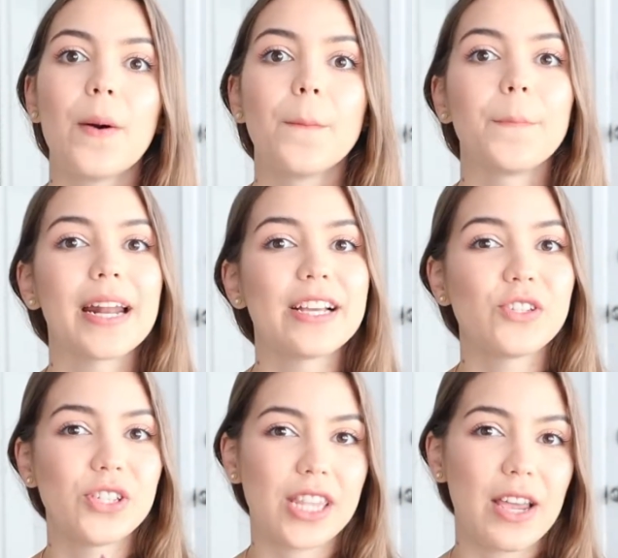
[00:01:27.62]
But I
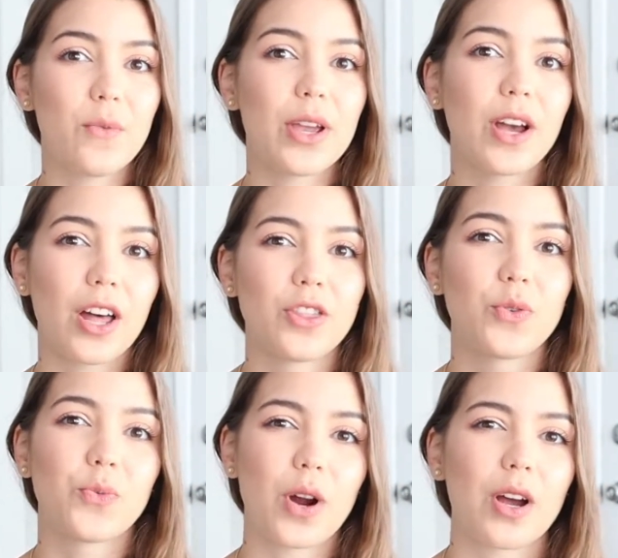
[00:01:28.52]
just think we got the
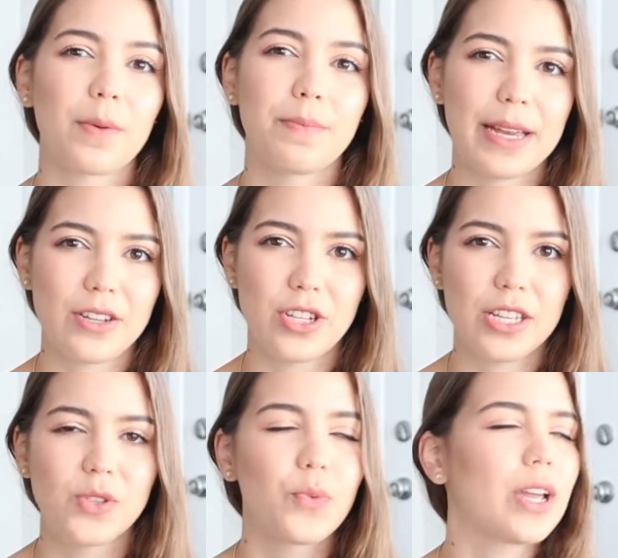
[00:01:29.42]
wrong bed
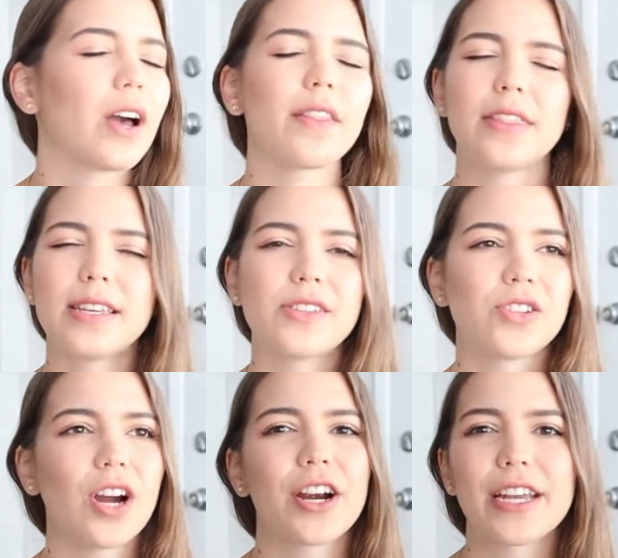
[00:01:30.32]
sheets. We got this
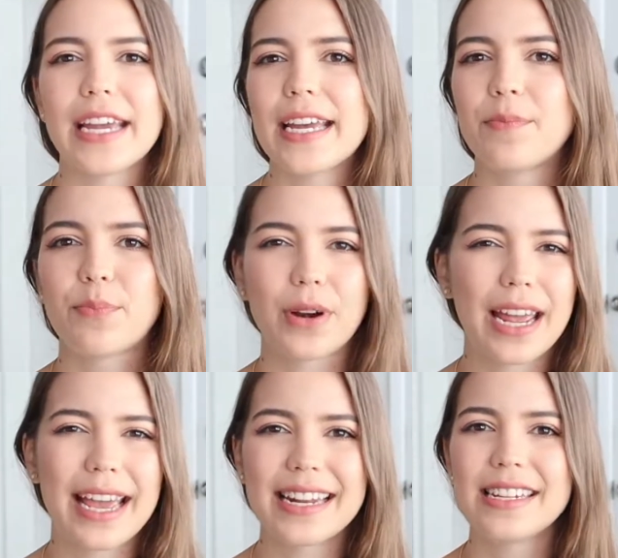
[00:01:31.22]
Target
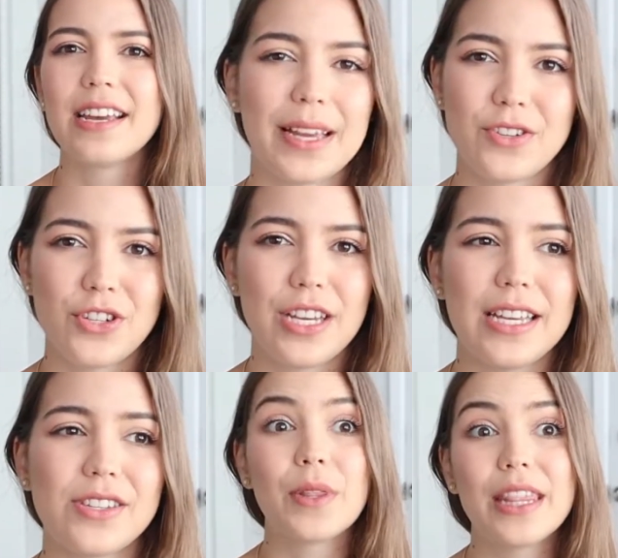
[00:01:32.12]
brand bed
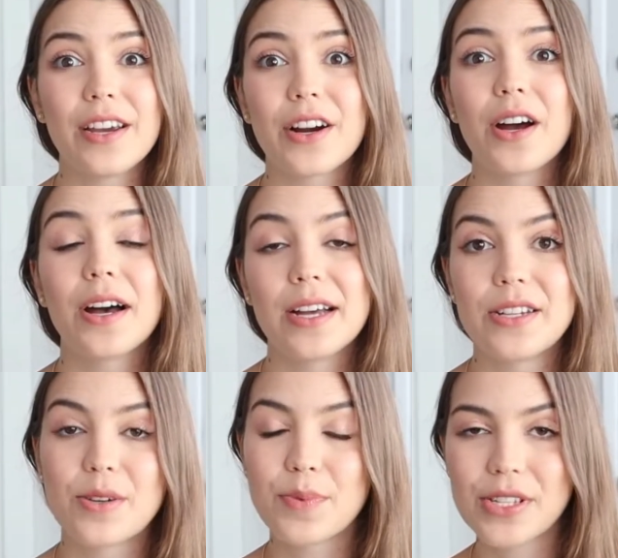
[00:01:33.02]
sheets, but they are
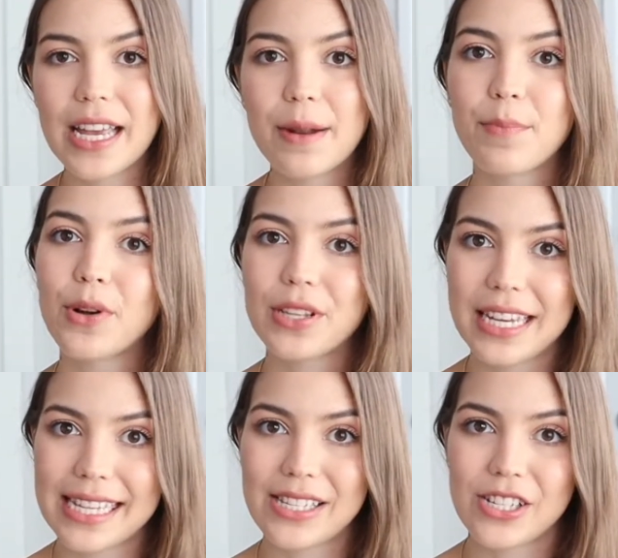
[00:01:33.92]
100%
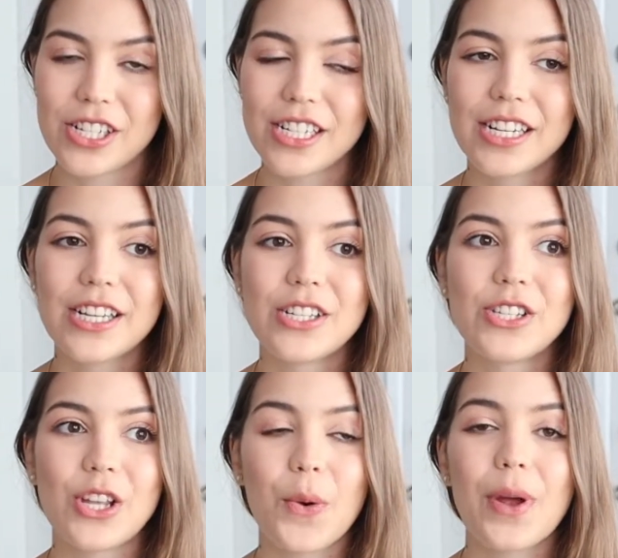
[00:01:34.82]
polyester.
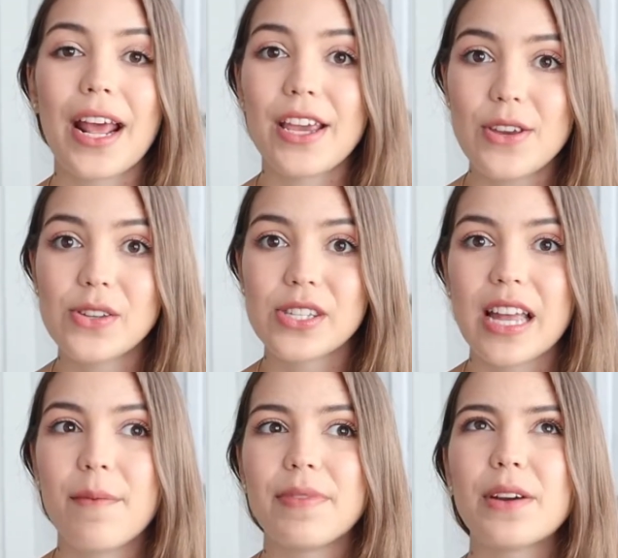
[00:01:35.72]
So when I used
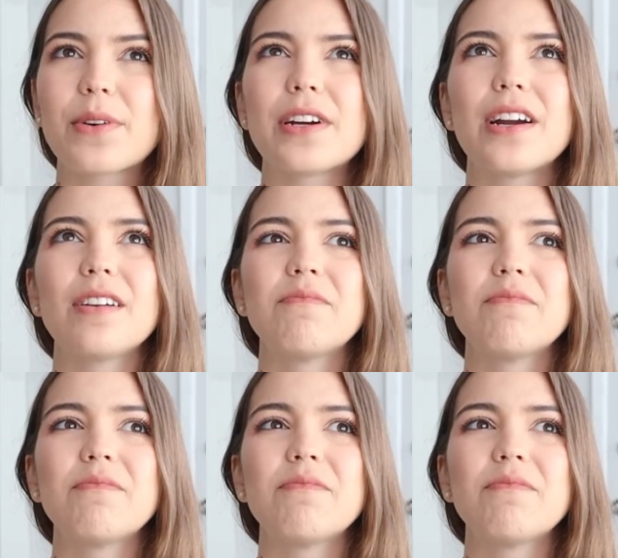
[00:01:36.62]
them, they were